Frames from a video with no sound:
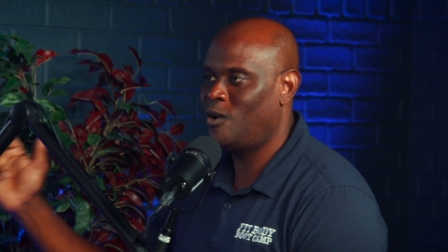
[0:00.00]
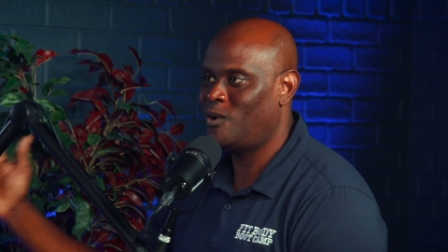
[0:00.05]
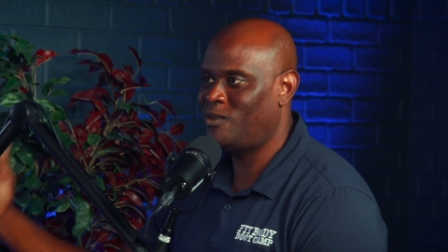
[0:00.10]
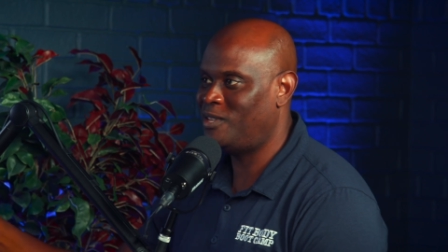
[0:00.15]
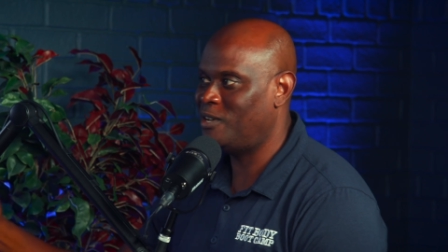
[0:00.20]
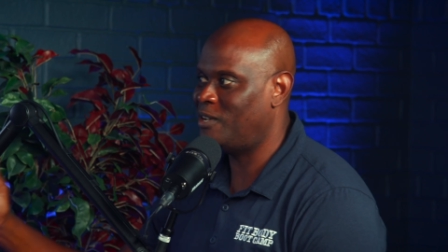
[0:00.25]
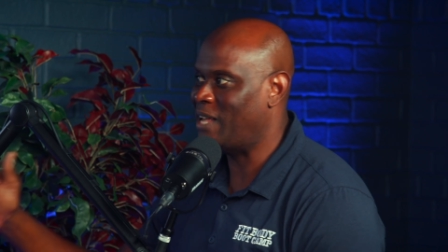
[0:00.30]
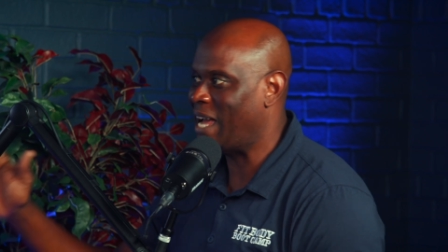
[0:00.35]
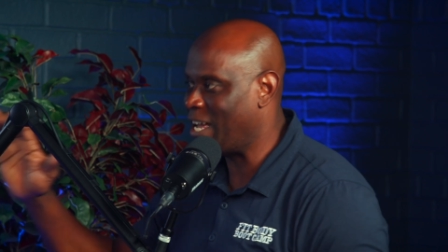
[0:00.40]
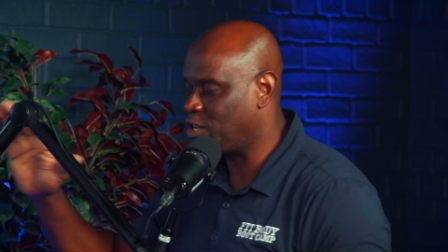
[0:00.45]

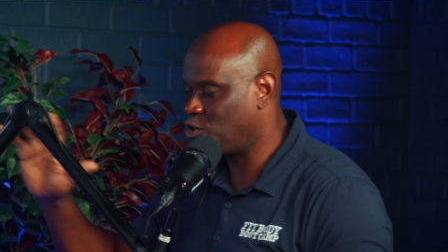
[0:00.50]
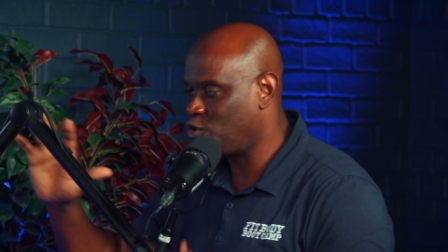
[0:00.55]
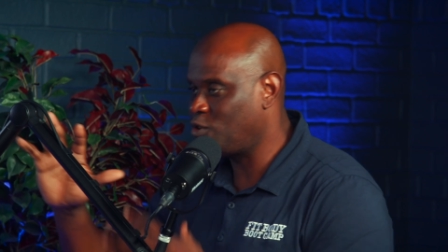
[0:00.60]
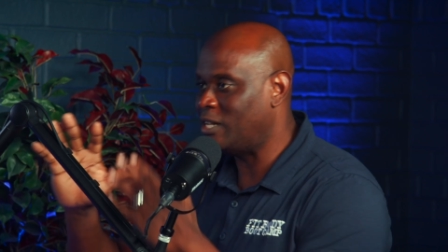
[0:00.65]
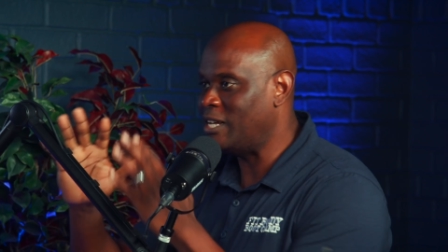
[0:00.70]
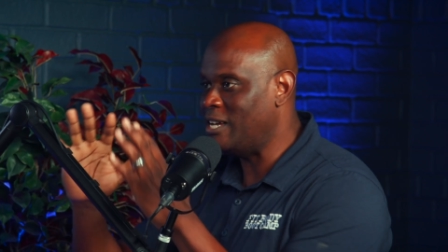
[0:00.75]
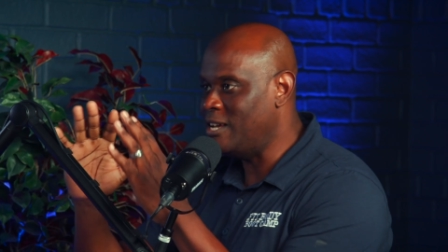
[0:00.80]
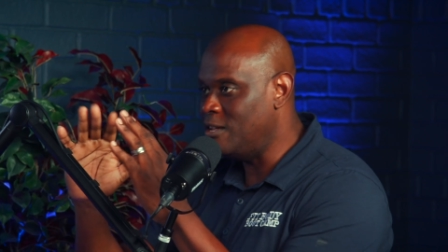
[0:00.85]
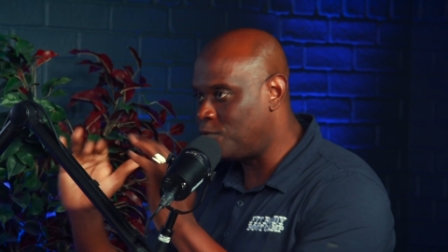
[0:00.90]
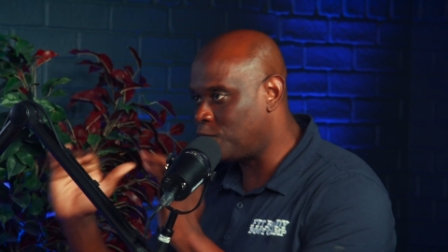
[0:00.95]
The
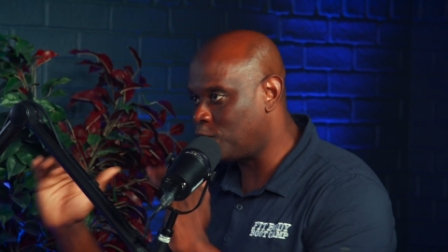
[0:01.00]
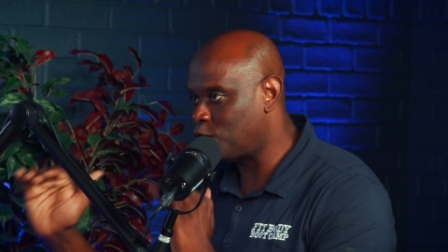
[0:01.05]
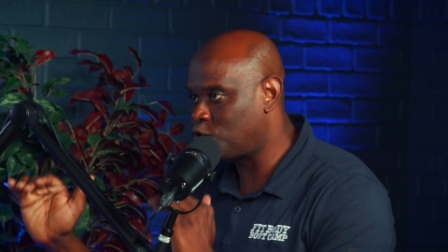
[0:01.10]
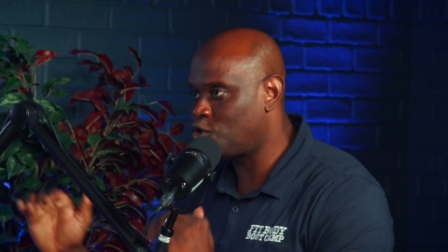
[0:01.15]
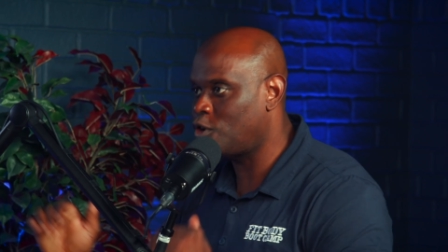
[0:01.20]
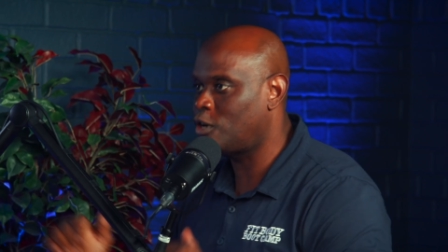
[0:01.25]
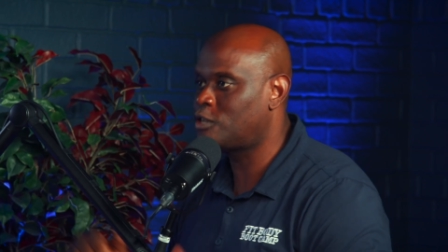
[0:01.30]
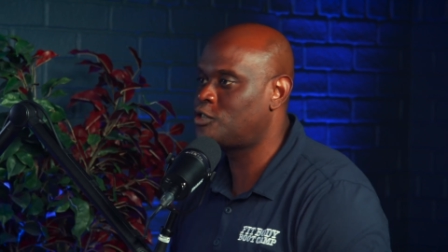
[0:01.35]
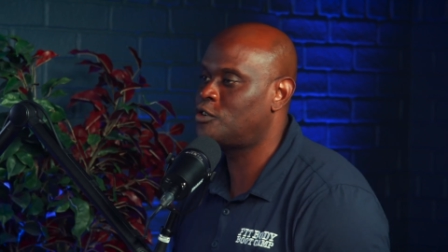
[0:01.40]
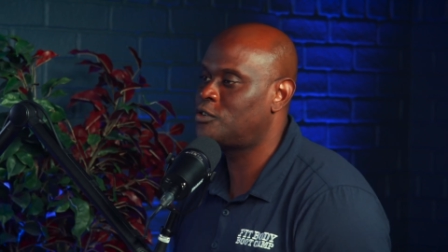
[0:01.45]
actual
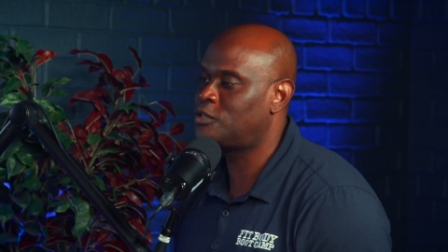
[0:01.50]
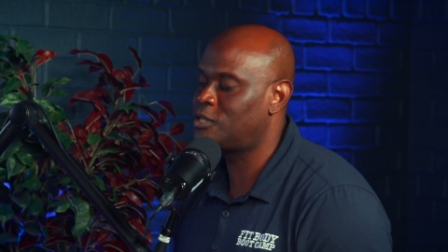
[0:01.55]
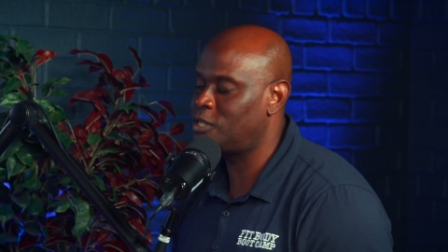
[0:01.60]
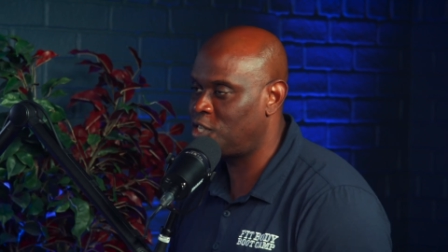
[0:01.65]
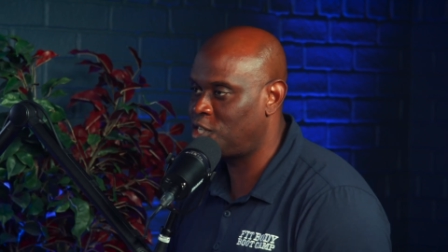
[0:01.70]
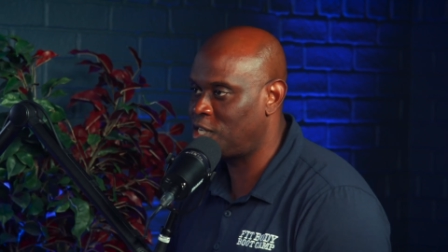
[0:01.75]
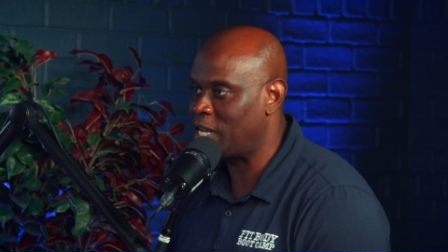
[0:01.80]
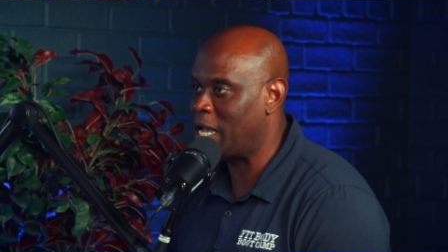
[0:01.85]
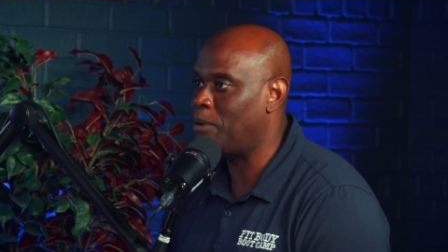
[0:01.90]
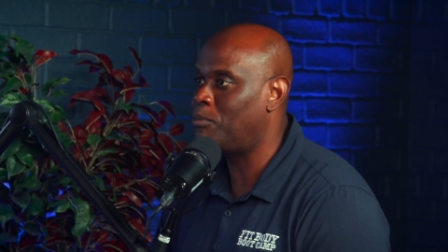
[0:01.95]
infrastructure is in
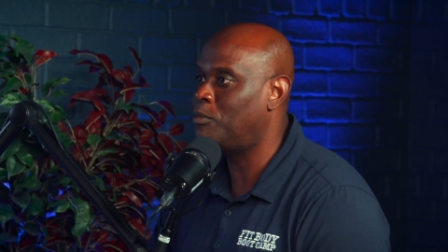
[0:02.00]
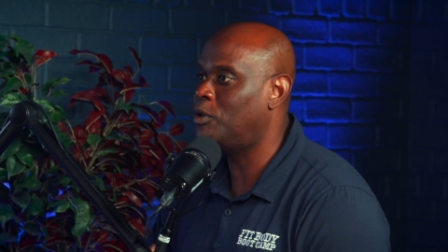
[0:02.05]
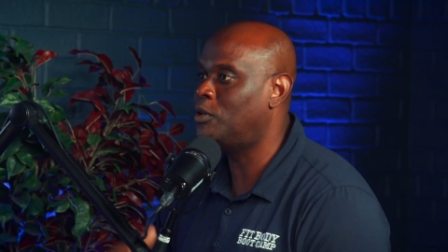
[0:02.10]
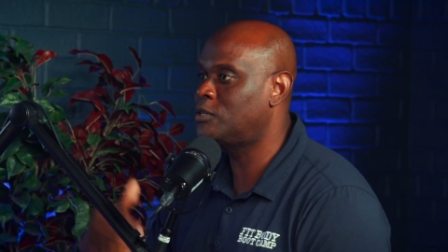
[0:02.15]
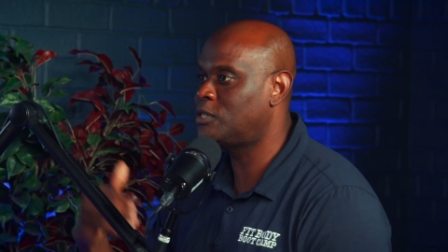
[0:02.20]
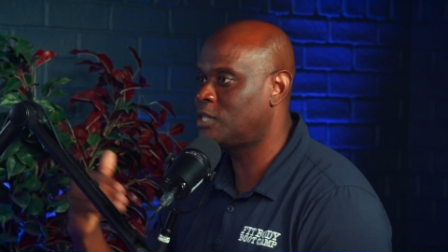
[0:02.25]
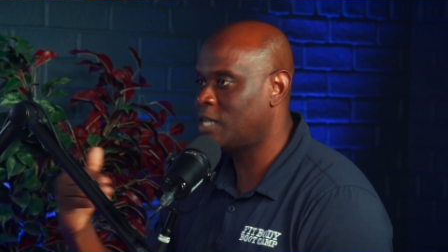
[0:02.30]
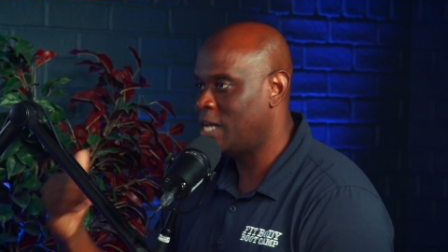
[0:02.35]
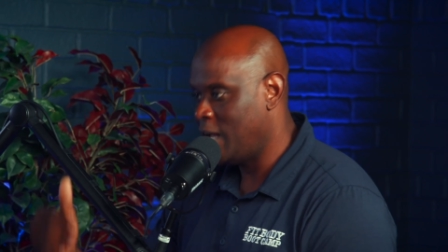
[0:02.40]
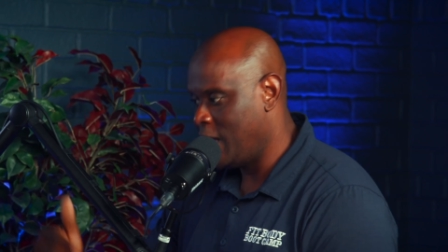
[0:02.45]
shambles.